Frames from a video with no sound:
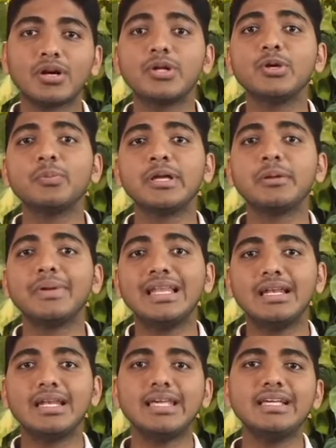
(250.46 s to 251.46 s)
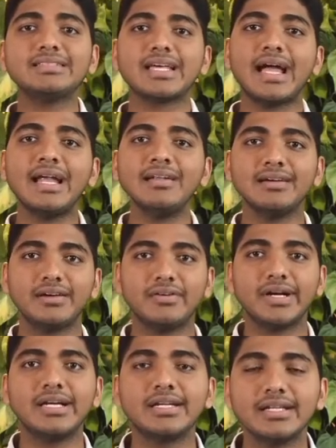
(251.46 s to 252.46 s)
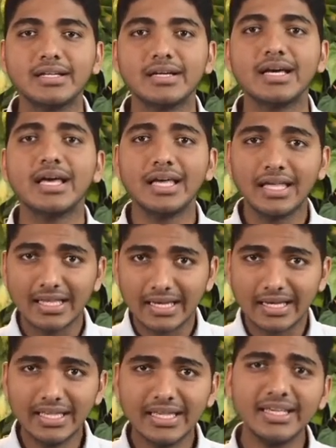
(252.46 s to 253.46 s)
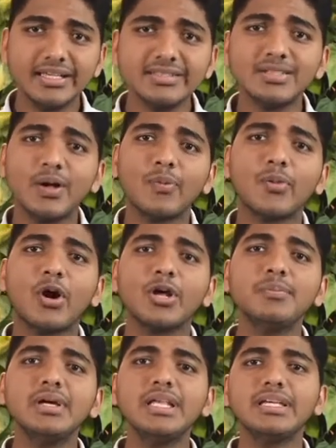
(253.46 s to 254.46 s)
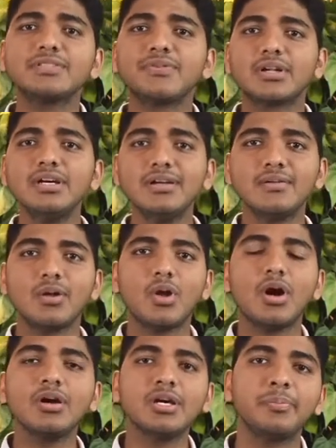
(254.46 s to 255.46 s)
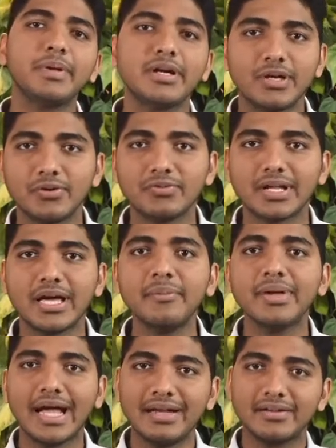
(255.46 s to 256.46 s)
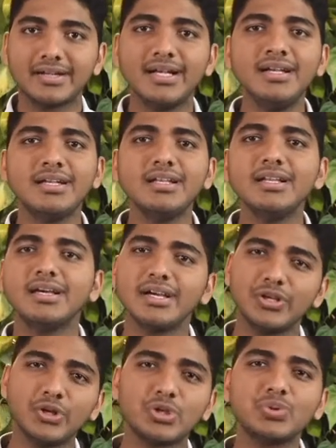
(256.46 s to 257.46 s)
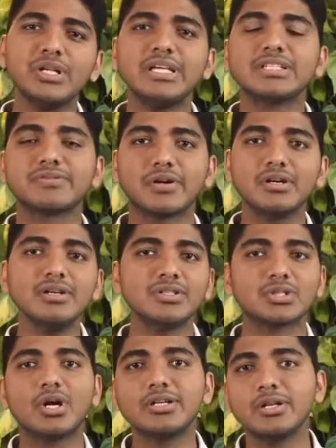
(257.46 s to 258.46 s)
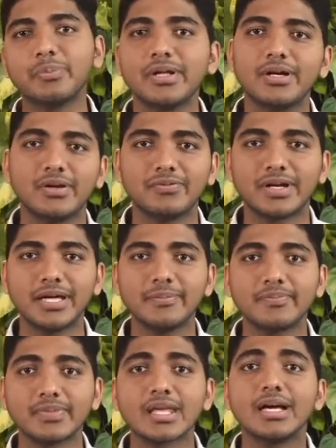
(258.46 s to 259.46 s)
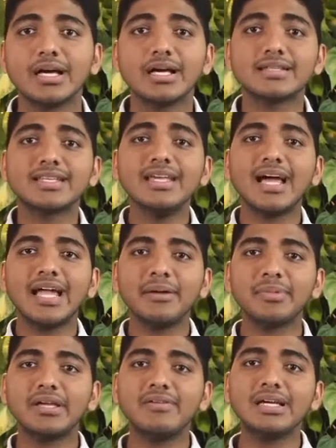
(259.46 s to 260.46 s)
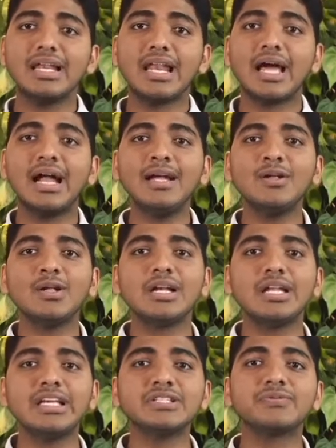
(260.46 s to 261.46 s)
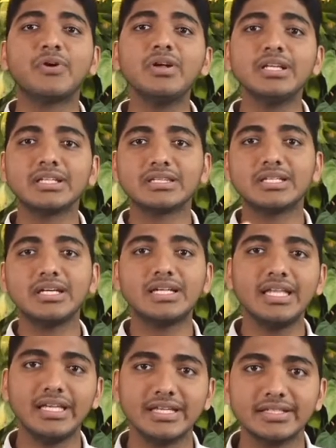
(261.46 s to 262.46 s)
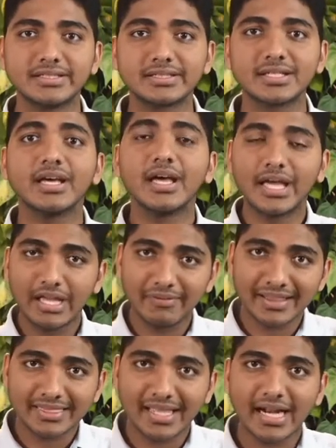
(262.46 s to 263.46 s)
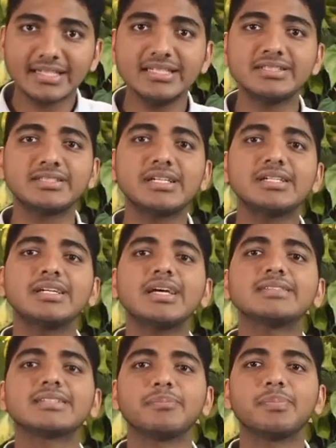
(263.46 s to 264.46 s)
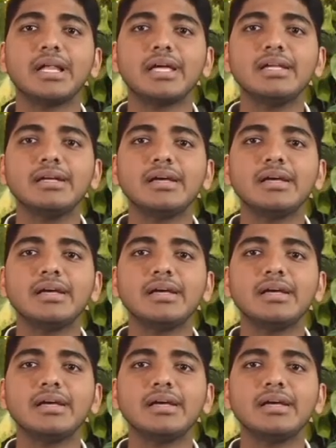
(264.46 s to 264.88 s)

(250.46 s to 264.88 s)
you mean by lease and rental. Lease normally is for a longer period of time and rental usually is for a shorter period of time. Say I am giving a land on lease for 30 years. Even that is treated as supply.